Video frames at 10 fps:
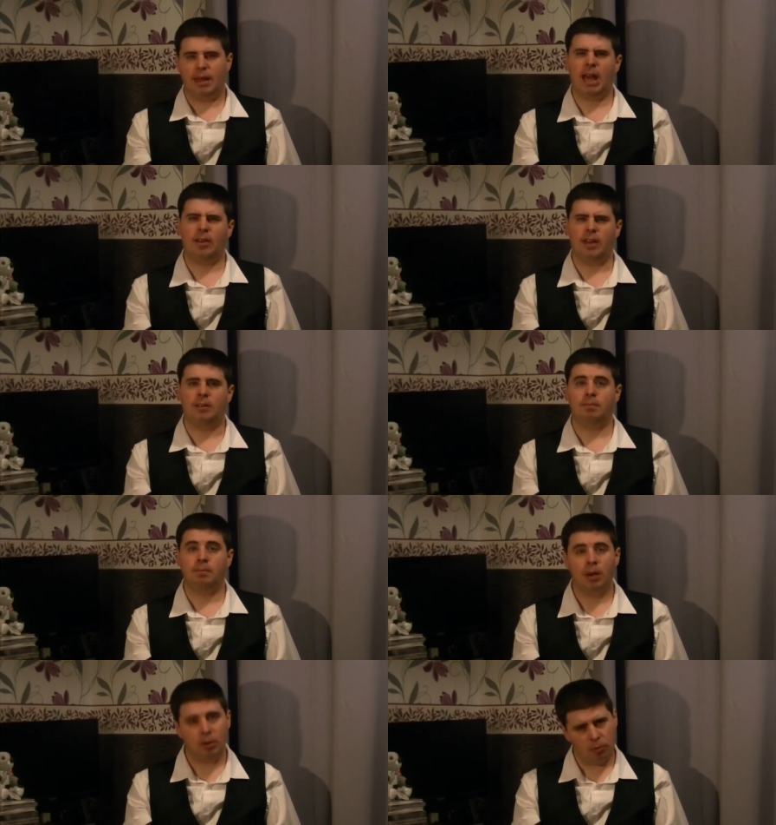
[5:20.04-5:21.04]
Now then,
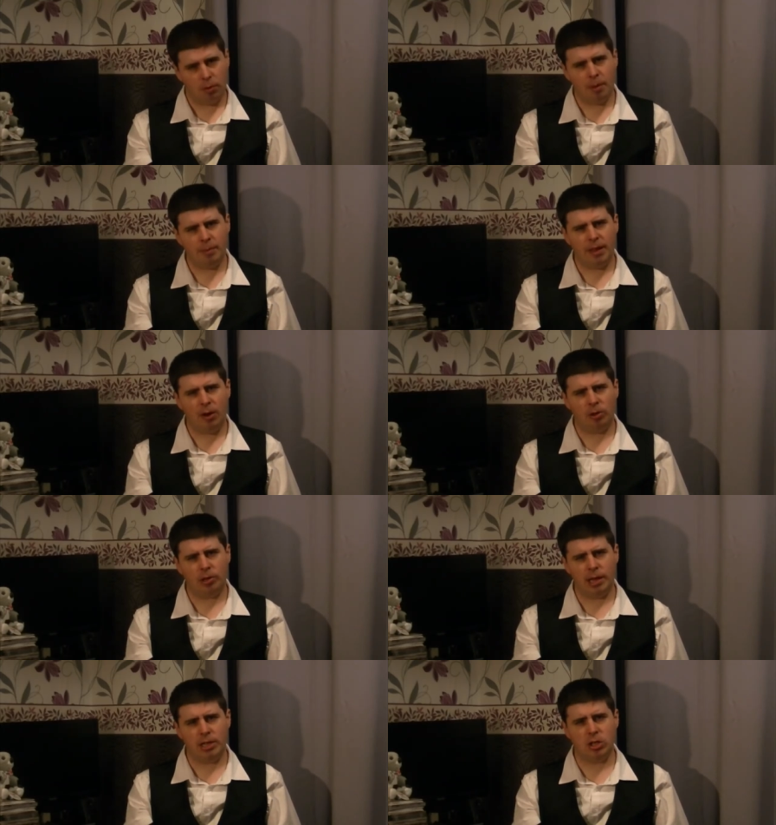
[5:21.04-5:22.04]
remember the
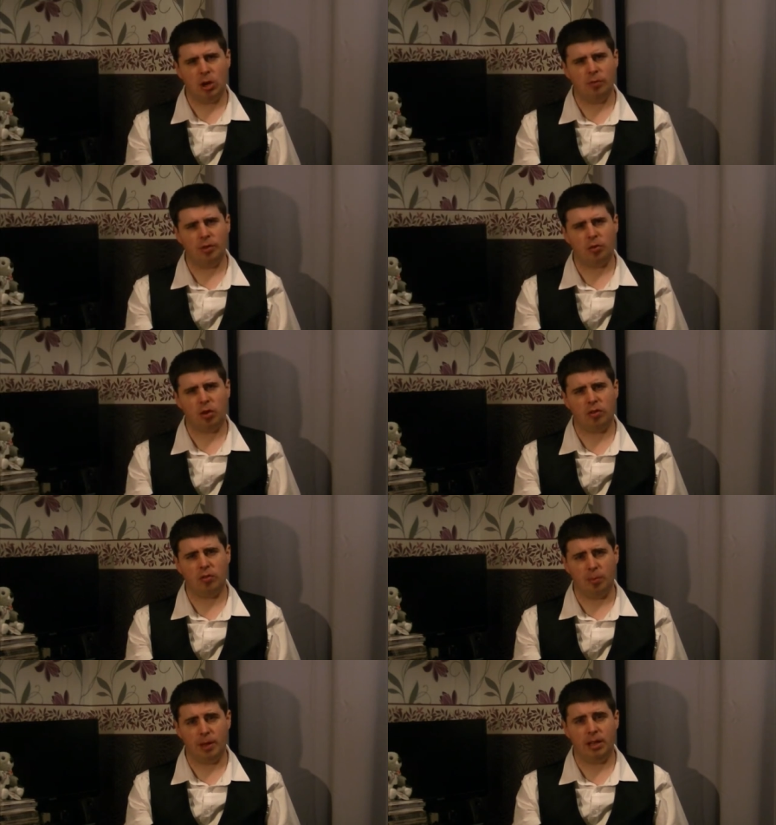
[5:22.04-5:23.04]
oscillation
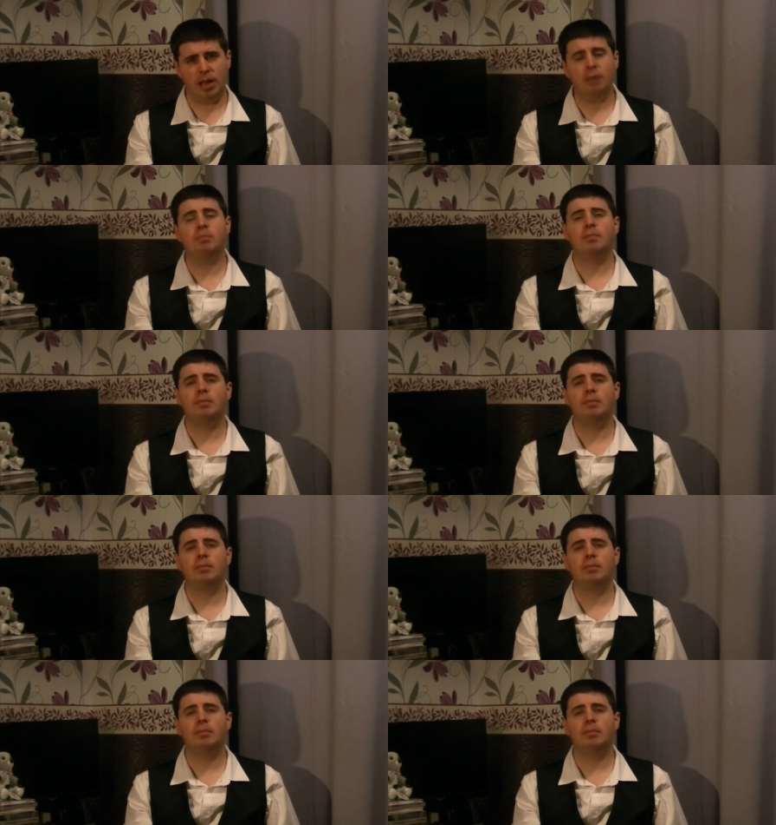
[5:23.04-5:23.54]
overthruster from earlier?